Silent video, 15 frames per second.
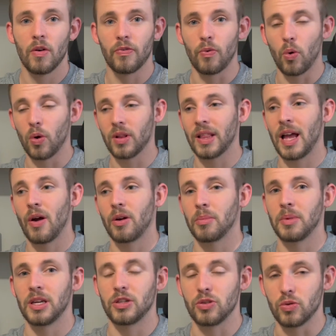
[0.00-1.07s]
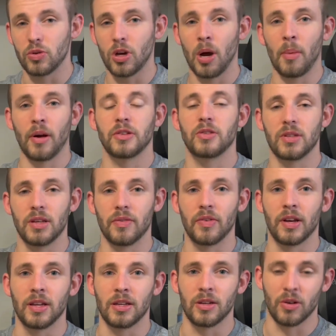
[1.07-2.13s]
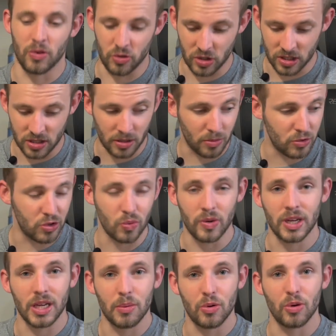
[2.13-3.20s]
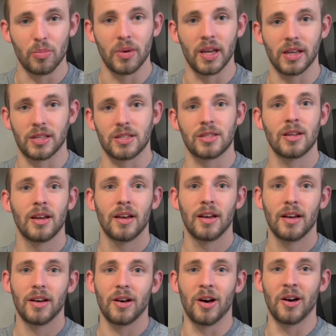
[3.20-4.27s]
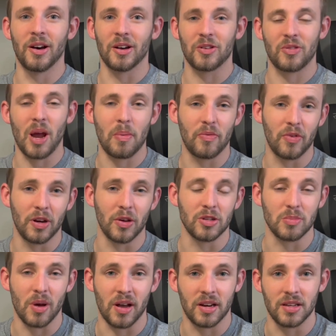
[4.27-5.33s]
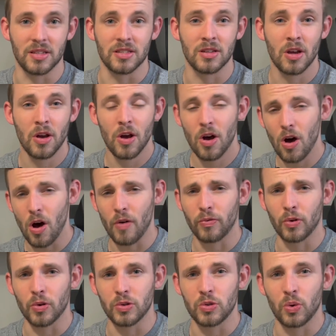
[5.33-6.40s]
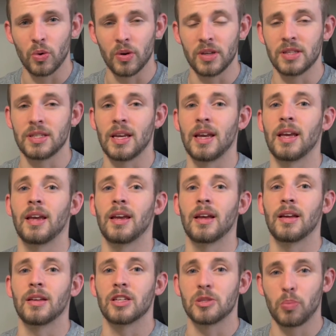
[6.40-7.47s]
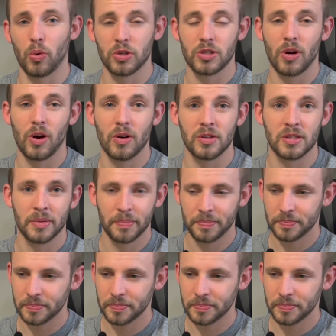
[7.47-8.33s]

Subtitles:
for allowing me to come out to the event. You know, just some dweeb who makes crappy videos about his off-road toys and his sports cars.